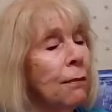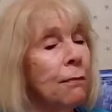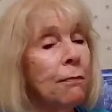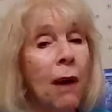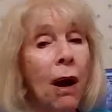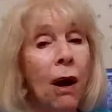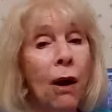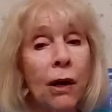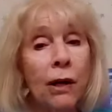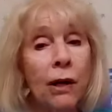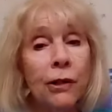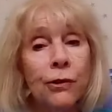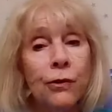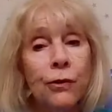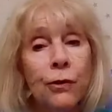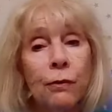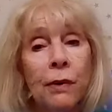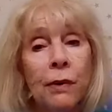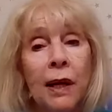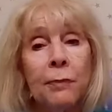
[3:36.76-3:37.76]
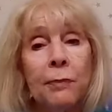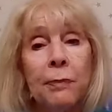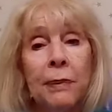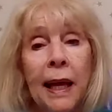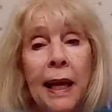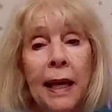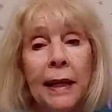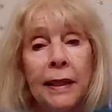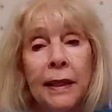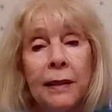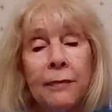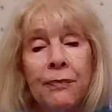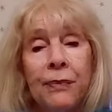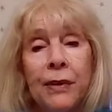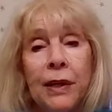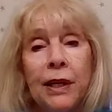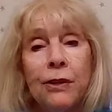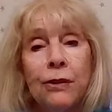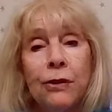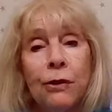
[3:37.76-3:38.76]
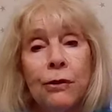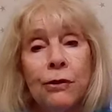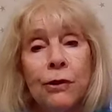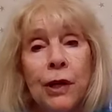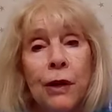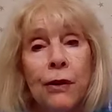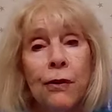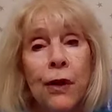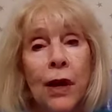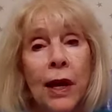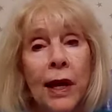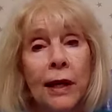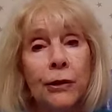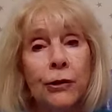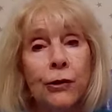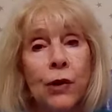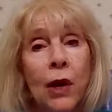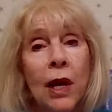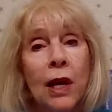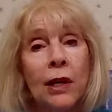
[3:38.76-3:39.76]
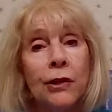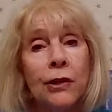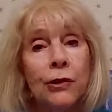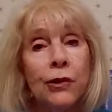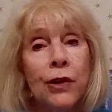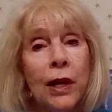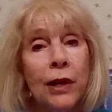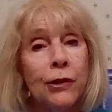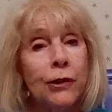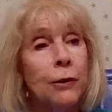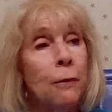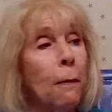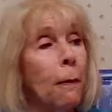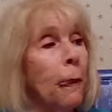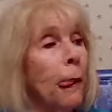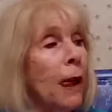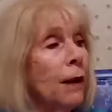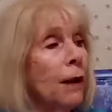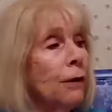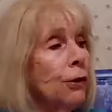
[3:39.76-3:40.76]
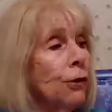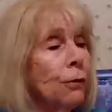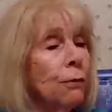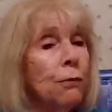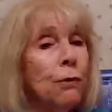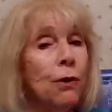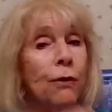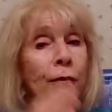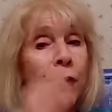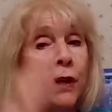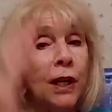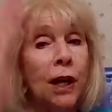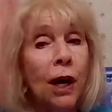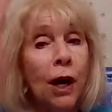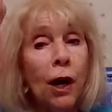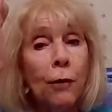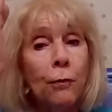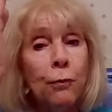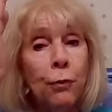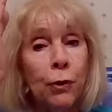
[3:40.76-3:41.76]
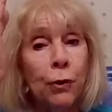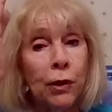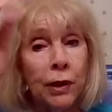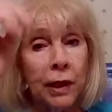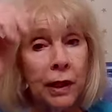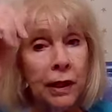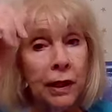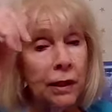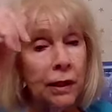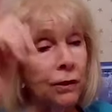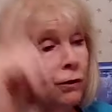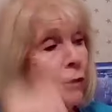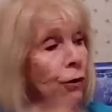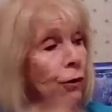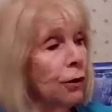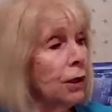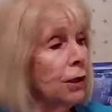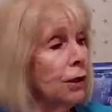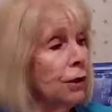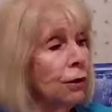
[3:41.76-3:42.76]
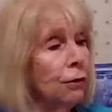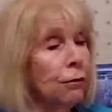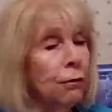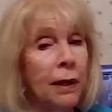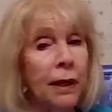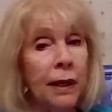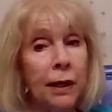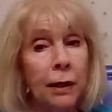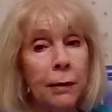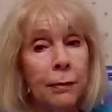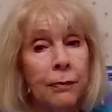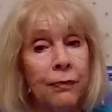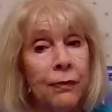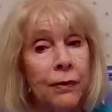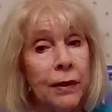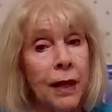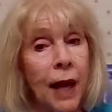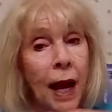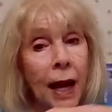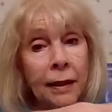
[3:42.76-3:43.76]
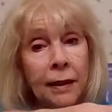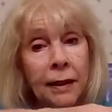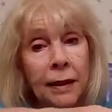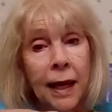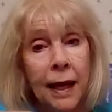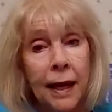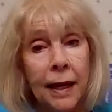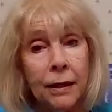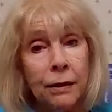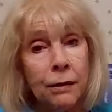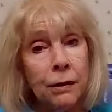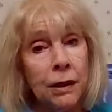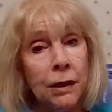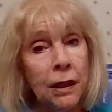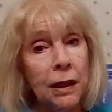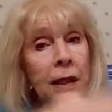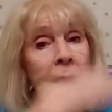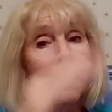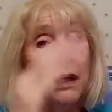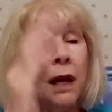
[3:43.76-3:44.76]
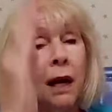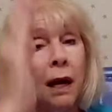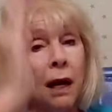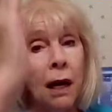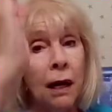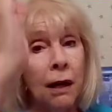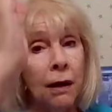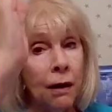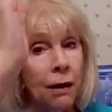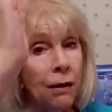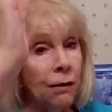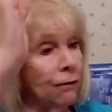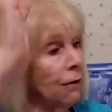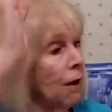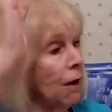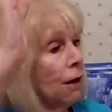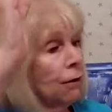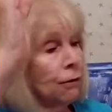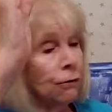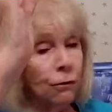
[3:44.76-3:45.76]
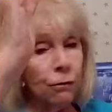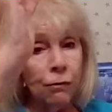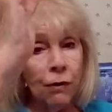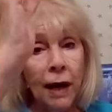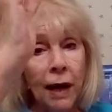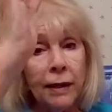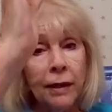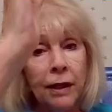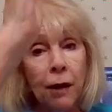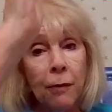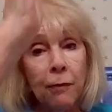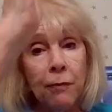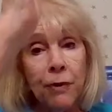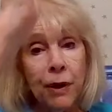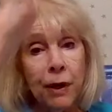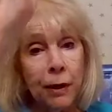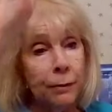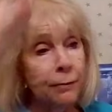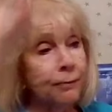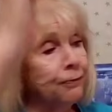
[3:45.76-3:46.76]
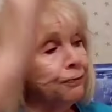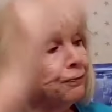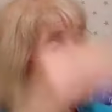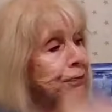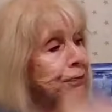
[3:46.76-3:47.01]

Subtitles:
Mars, the red planet in your 10th house, says you're moving upward in your career, not laterally, right up there.